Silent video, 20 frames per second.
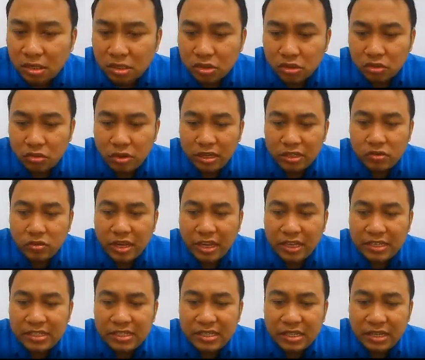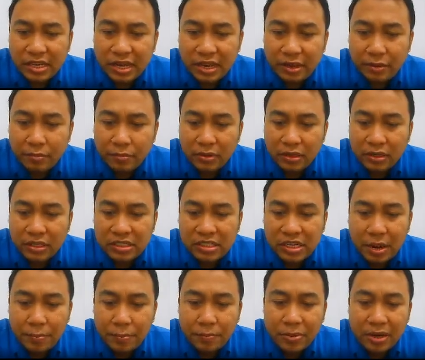So as you can see, the
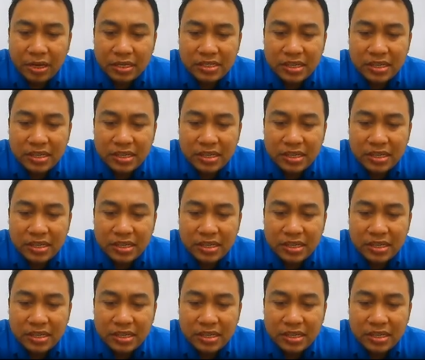share price